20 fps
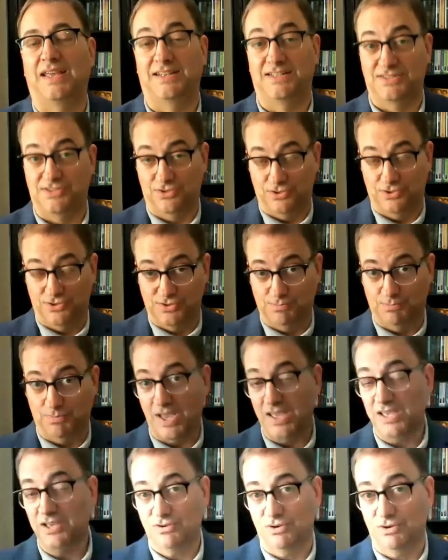And it's those
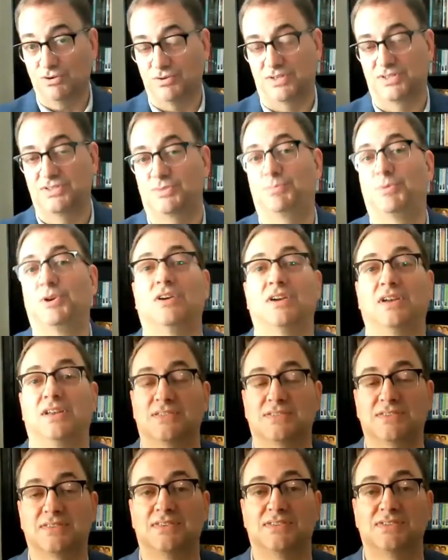micro
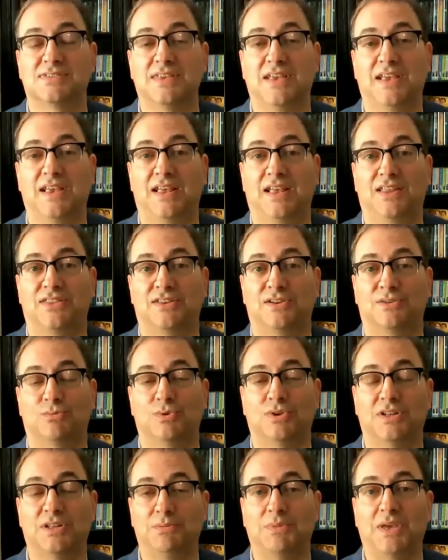experiences that
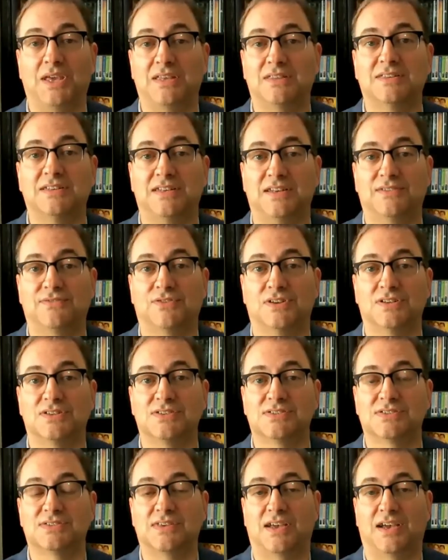really make the
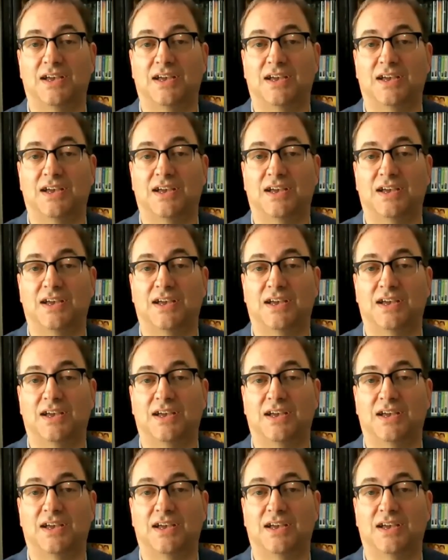difference.